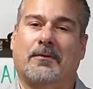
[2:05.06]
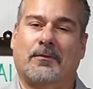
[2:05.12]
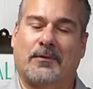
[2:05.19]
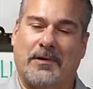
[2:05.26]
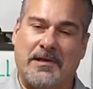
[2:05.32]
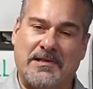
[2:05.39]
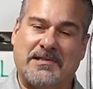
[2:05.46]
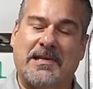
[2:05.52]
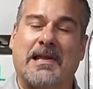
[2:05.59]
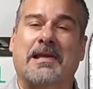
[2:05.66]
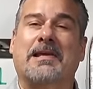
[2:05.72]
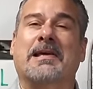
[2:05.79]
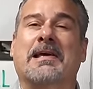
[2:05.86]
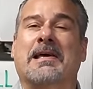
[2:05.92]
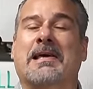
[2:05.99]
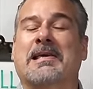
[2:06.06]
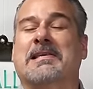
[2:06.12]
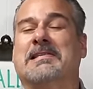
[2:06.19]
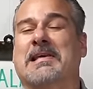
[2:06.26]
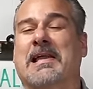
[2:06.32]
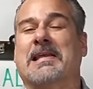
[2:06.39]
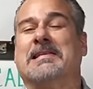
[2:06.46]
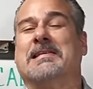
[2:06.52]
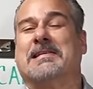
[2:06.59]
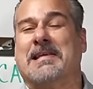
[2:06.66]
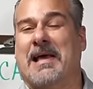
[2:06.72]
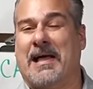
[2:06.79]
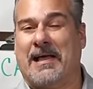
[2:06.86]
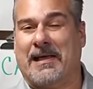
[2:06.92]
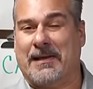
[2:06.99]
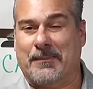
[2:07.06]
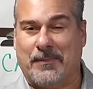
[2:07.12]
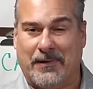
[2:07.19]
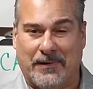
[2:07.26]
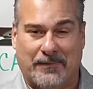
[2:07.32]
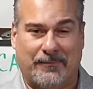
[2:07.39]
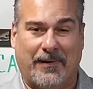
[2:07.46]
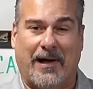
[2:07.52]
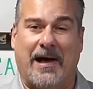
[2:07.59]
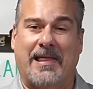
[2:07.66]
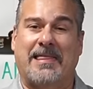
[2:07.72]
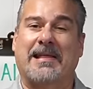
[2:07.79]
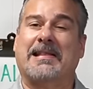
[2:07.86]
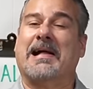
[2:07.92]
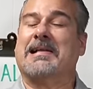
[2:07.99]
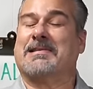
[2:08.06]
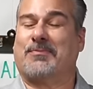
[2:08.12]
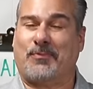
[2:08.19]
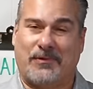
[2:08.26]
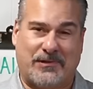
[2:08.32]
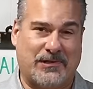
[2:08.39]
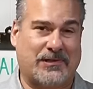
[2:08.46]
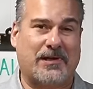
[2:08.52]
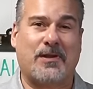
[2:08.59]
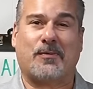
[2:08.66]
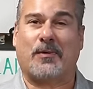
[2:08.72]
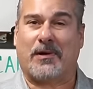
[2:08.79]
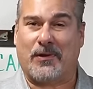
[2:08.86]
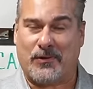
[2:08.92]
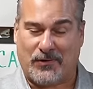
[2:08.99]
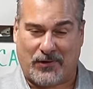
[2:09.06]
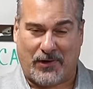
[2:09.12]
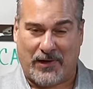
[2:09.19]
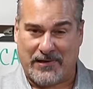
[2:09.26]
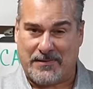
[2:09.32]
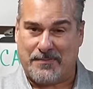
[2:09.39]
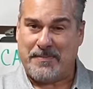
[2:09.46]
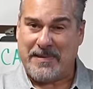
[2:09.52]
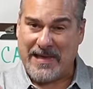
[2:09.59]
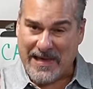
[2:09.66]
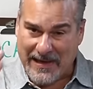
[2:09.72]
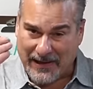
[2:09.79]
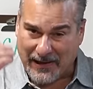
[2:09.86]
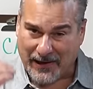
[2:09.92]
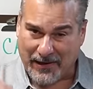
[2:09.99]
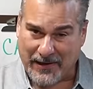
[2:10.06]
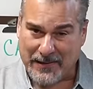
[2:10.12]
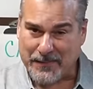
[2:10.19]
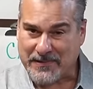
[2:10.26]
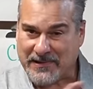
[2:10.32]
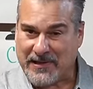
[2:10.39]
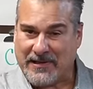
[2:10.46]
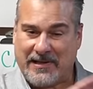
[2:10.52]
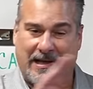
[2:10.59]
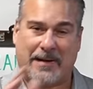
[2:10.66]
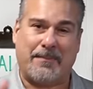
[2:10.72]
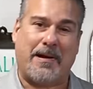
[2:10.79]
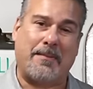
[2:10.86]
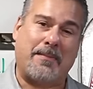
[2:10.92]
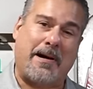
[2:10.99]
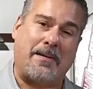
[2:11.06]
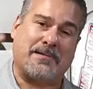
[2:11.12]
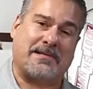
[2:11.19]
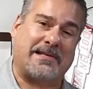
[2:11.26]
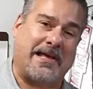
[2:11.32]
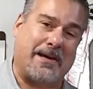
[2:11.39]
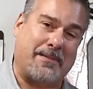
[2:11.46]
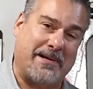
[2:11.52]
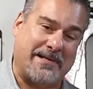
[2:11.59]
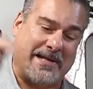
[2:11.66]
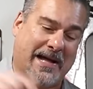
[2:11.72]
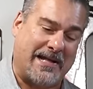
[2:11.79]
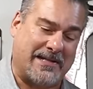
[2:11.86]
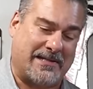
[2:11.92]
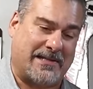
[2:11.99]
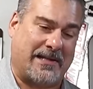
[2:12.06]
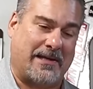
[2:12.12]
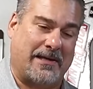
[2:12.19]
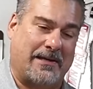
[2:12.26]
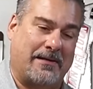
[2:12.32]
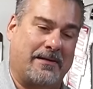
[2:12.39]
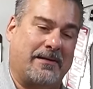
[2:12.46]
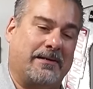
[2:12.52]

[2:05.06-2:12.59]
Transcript: Well, he said he he said he's Italian, but I think that's just another one of those lies. Me, 100% Italian. My mom's Italian. My dad's Italian.